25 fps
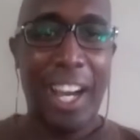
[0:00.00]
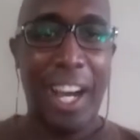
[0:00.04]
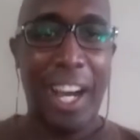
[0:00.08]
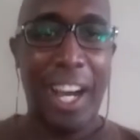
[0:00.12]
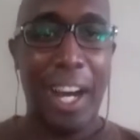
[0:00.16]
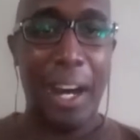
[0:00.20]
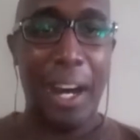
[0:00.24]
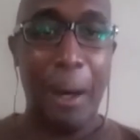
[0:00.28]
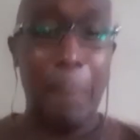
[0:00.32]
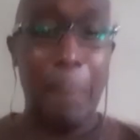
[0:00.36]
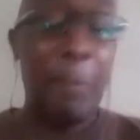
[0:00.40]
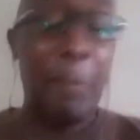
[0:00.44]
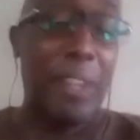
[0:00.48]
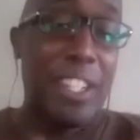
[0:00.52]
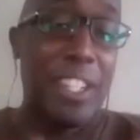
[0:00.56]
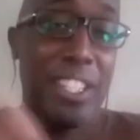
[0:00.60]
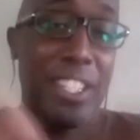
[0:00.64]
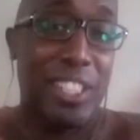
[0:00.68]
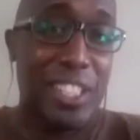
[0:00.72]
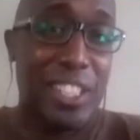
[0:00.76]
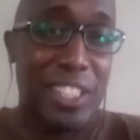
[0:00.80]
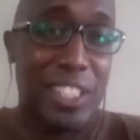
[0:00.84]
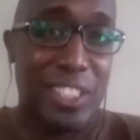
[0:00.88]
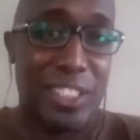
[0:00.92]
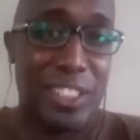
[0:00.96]
But it
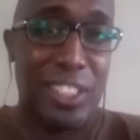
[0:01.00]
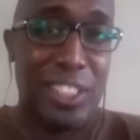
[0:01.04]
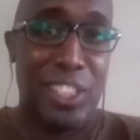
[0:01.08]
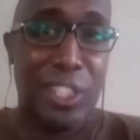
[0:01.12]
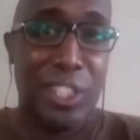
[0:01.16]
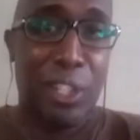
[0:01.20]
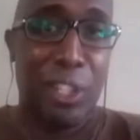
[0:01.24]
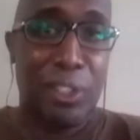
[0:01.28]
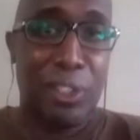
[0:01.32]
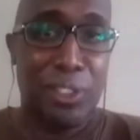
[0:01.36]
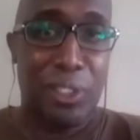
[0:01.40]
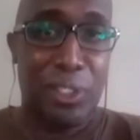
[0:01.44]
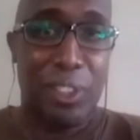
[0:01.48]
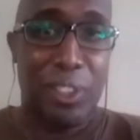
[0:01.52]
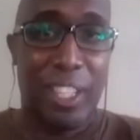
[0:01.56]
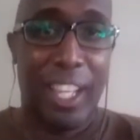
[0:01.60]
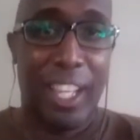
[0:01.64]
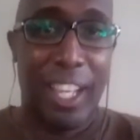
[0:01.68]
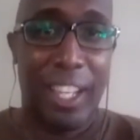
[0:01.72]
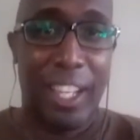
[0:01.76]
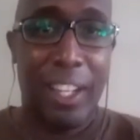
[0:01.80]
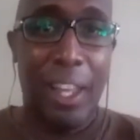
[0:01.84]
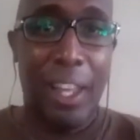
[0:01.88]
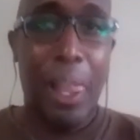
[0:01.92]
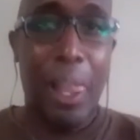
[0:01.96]
just shows you
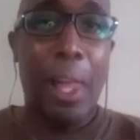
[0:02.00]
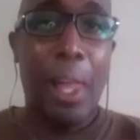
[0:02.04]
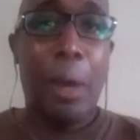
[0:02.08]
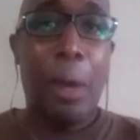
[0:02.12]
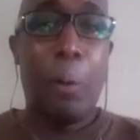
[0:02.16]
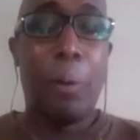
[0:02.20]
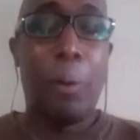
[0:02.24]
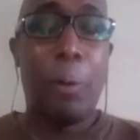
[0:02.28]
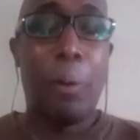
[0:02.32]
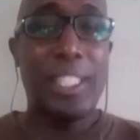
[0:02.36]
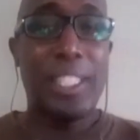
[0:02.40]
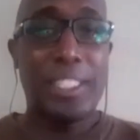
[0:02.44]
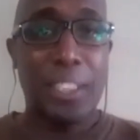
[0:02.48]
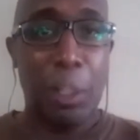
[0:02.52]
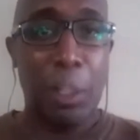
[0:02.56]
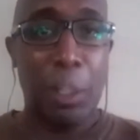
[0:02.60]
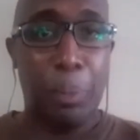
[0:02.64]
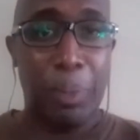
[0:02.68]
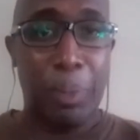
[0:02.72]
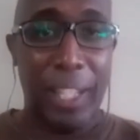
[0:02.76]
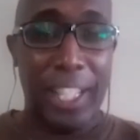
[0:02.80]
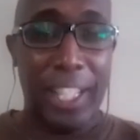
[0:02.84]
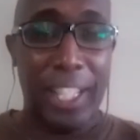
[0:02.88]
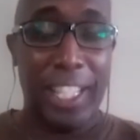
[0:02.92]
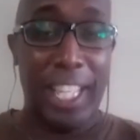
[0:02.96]
that we can still
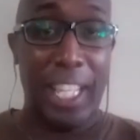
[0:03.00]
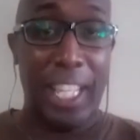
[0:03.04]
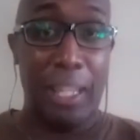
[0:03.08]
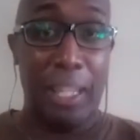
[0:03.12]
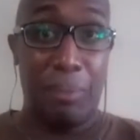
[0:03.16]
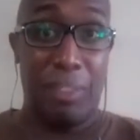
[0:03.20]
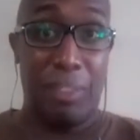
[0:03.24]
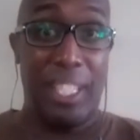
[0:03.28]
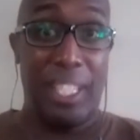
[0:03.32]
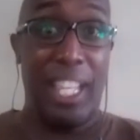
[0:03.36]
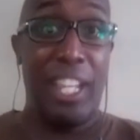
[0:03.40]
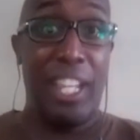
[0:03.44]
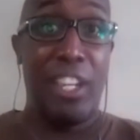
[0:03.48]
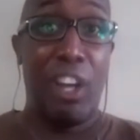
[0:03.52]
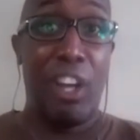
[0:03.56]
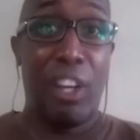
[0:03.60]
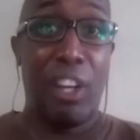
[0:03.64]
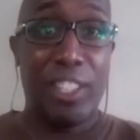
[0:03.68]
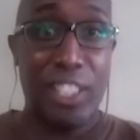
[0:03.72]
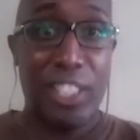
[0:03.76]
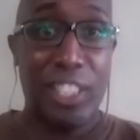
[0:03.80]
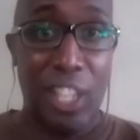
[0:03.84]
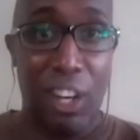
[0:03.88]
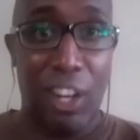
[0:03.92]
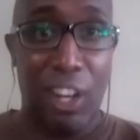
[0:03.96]
play games and
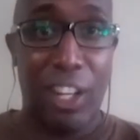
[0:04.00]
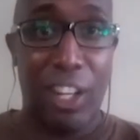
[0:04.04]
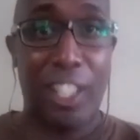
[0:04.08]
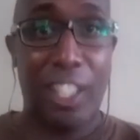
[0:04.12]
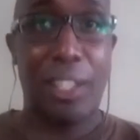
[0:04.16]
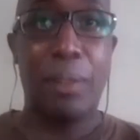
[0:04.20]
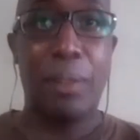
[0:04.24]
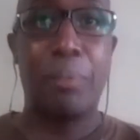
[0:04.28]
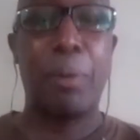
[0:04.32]
not talk,